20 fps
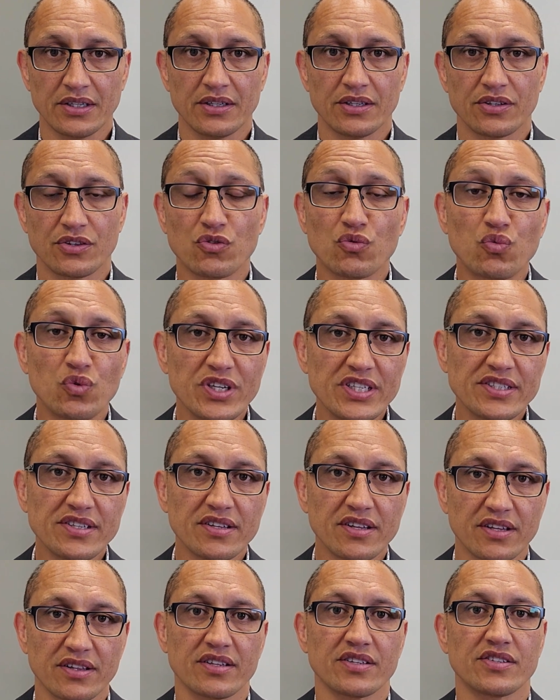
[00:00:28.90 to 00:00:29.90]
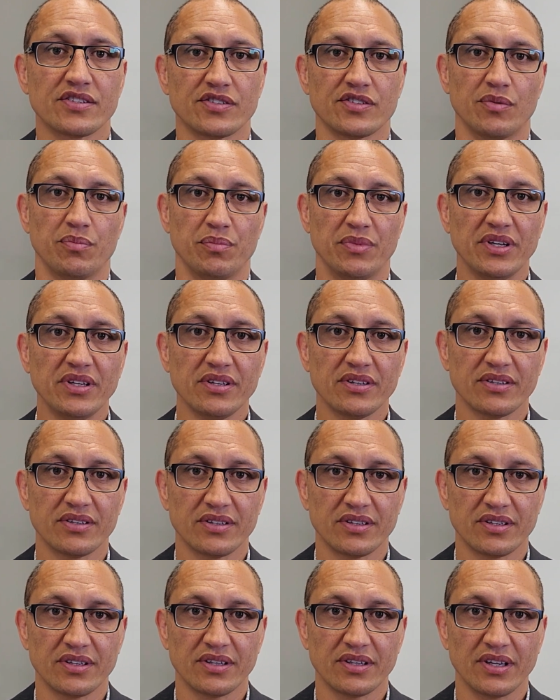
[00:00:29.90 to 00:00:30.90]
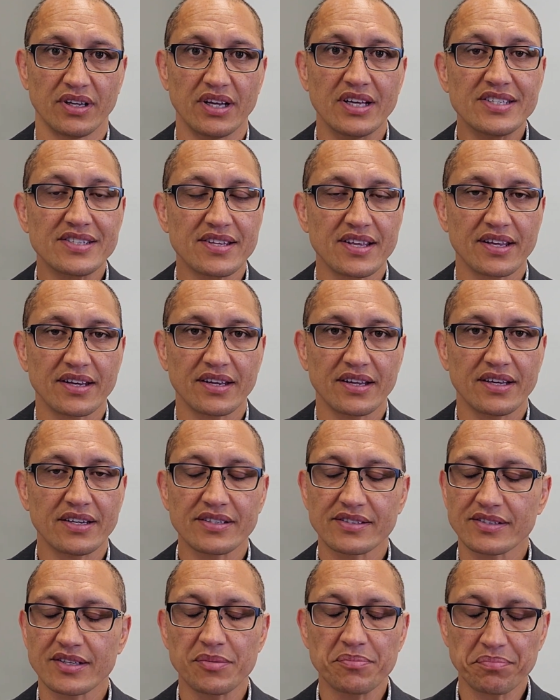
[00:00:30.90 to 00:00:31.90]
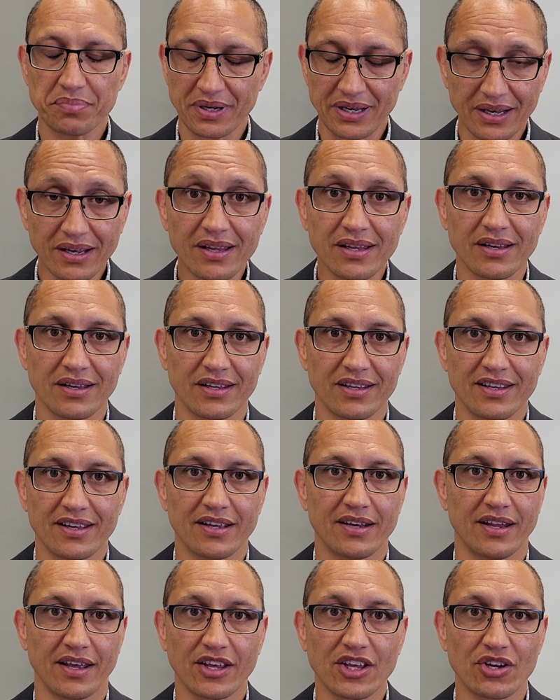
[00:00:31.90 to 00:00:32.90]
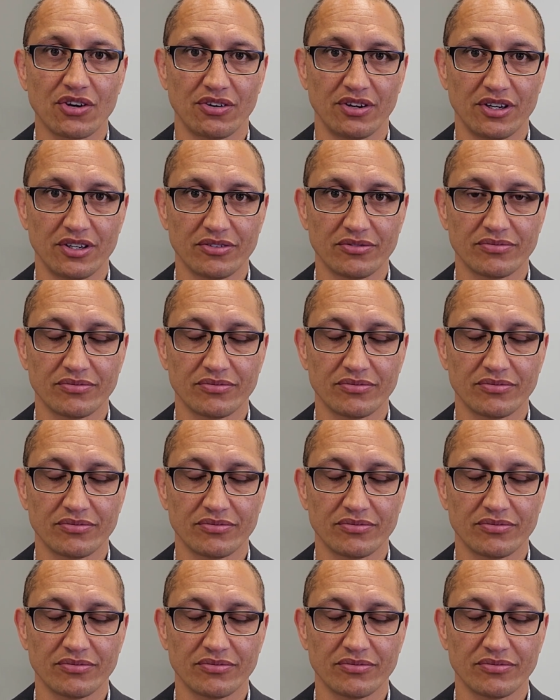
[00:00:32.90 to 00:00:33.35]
The reason that this is a myth is that it is completely inaccurate.